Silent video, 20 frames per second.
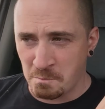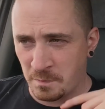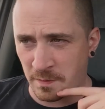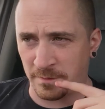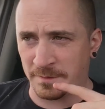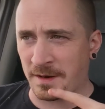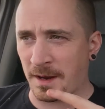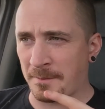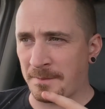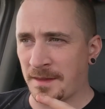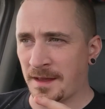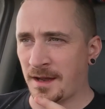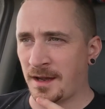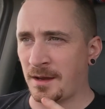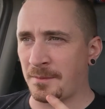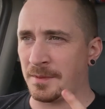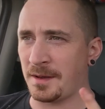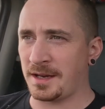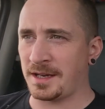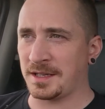we've gummed that
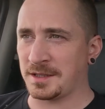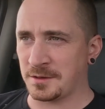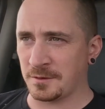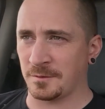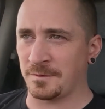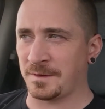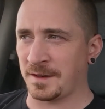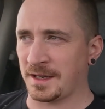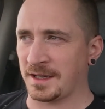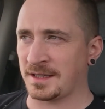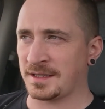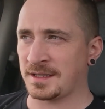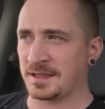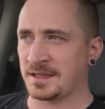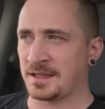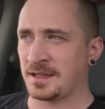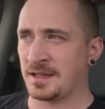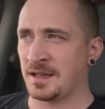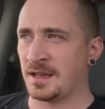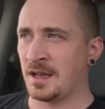up and it's all
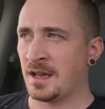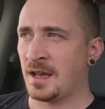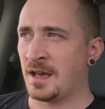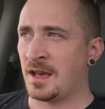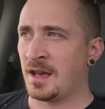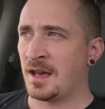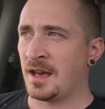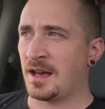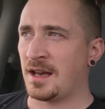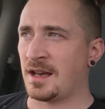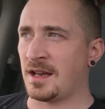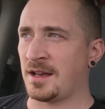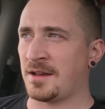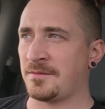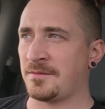fixed. But